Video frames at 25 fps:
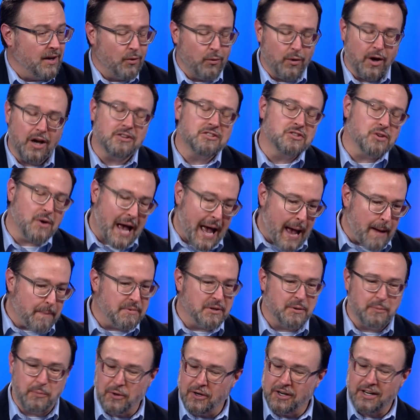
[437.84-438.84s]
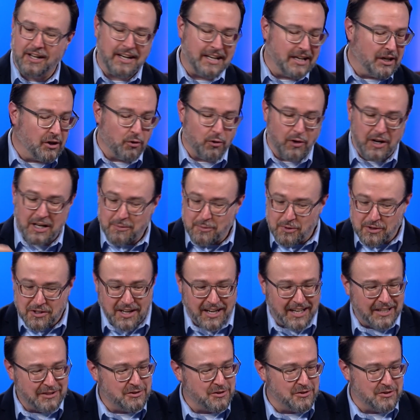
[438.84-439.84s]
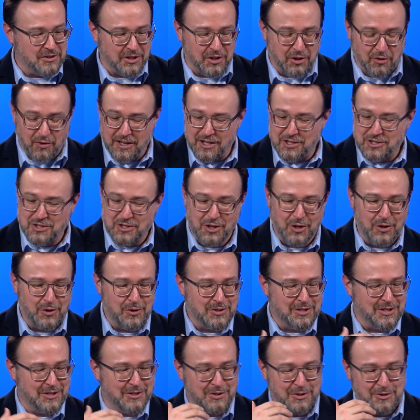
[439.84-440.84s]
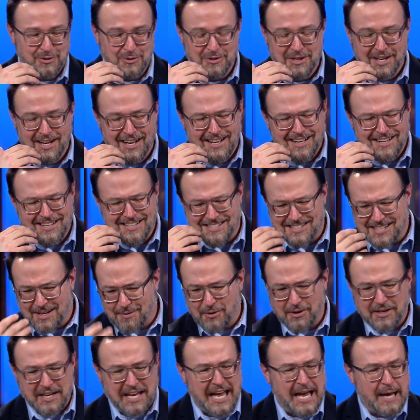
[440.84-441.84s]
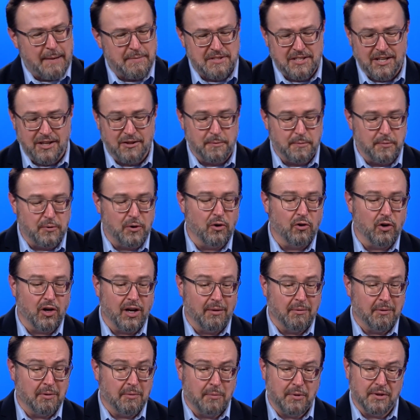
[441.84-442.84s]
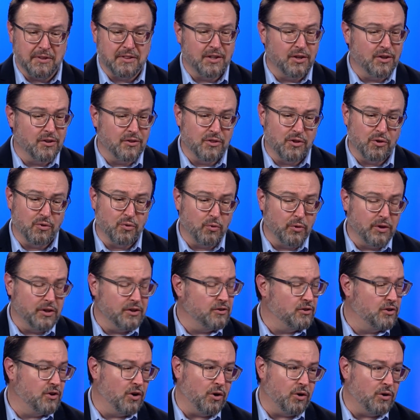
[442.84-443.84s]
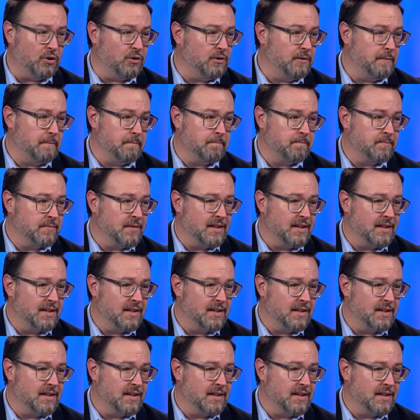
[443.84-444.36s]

We also happen to put on incredible concerts and great shows and do summer camps and other programming, but the real goal